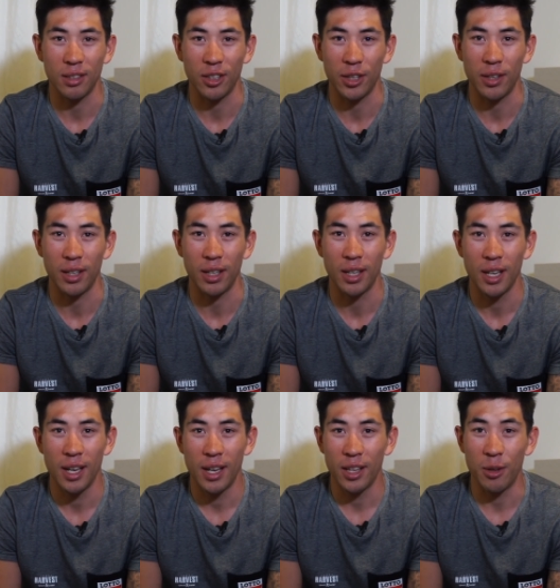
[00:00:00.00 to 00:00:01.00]
Uh, the
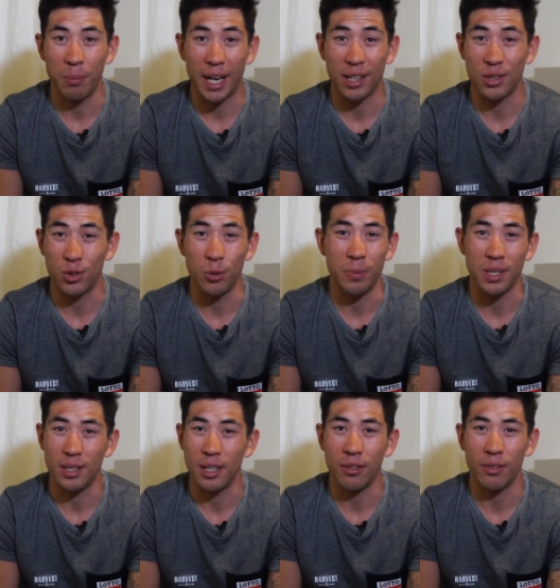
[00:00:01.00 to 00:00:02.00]
the bike's super
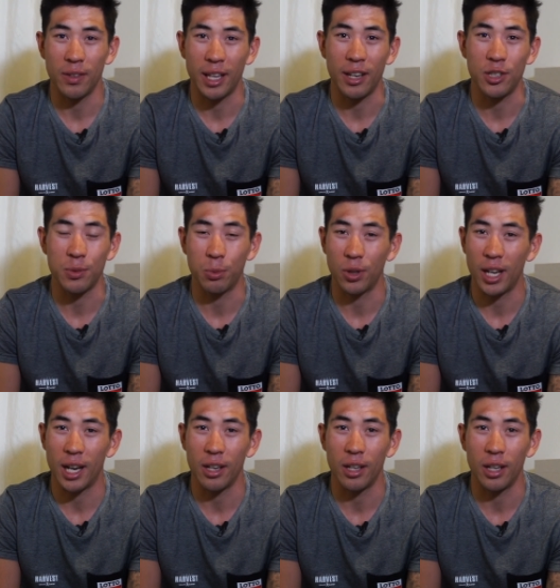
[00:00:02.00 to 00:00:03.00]
stiff. They just brought
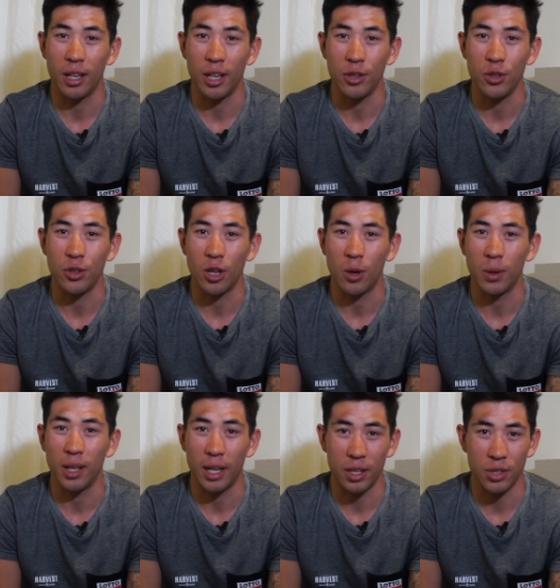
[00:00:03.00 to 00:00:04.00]
out a, a new Noah
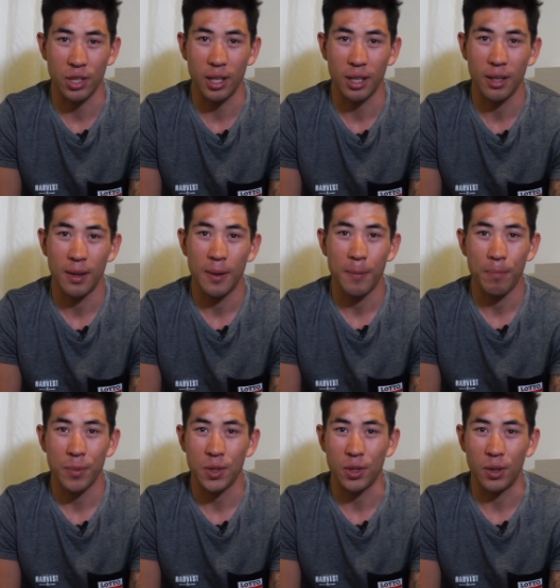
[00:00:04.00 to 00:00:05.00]
last year,
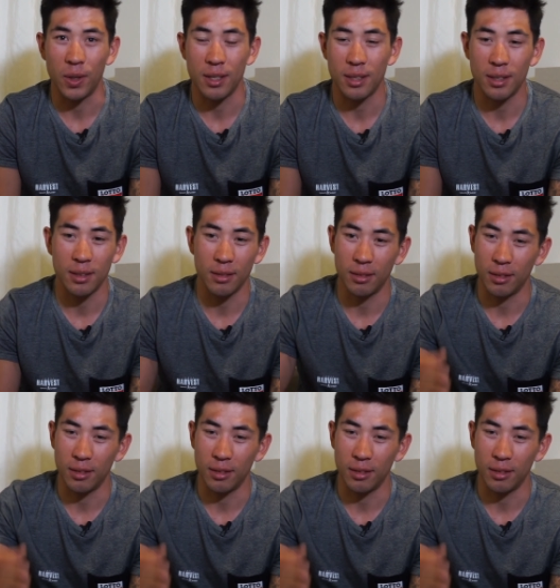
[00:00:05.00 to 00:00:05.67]
so it's